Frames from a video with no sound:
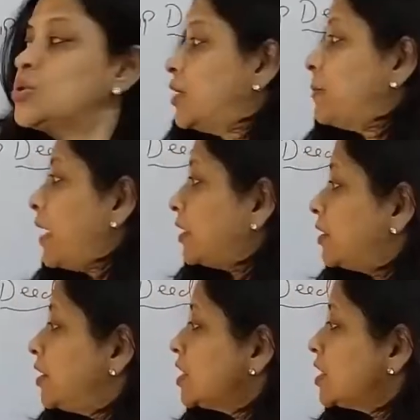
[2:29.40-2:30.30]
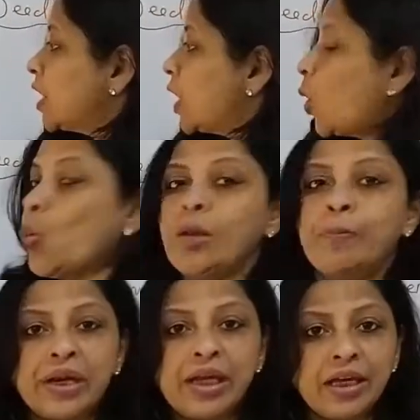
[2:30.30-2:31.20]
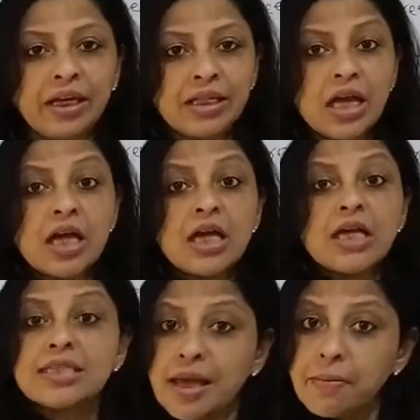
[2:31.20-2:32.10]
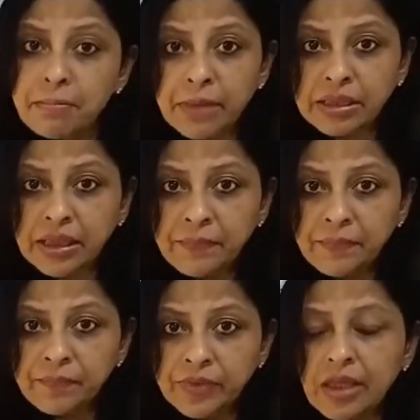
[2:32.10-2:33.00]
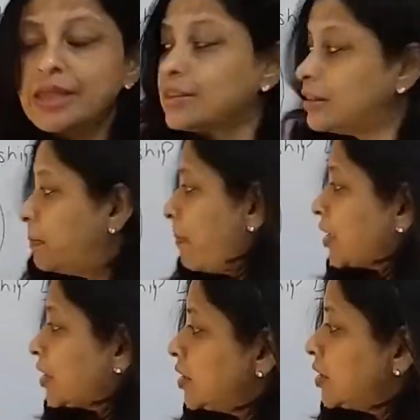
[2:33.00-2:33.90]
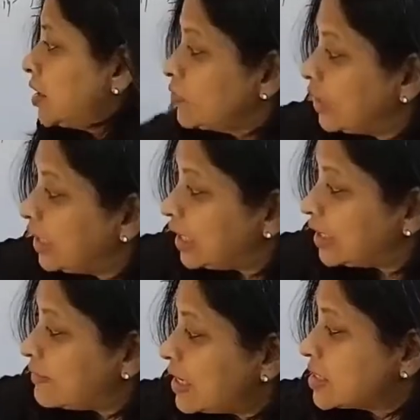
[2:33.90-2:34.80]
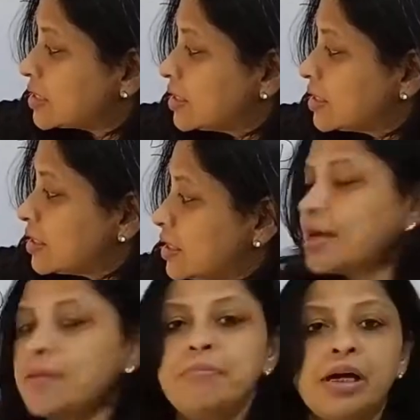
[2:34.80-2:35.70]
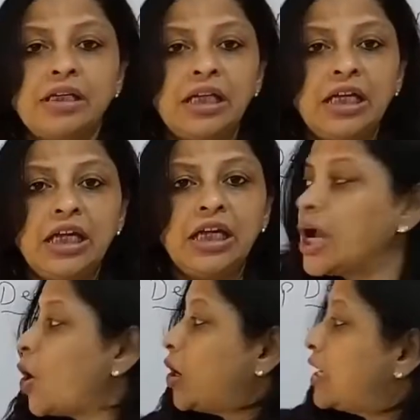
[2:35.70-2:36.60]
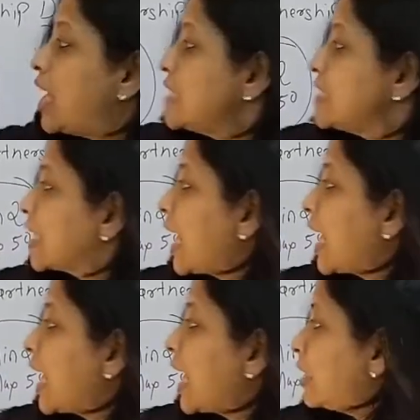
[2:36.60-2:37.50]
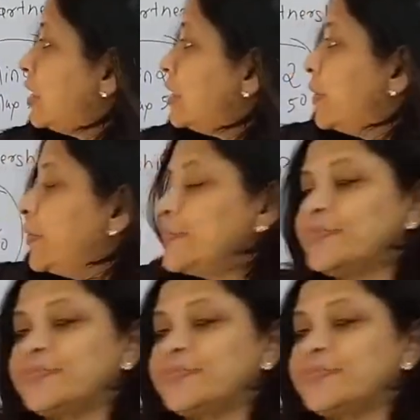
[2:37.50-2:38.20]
So the partners will bring in some money. The partners will invest some money called as capital.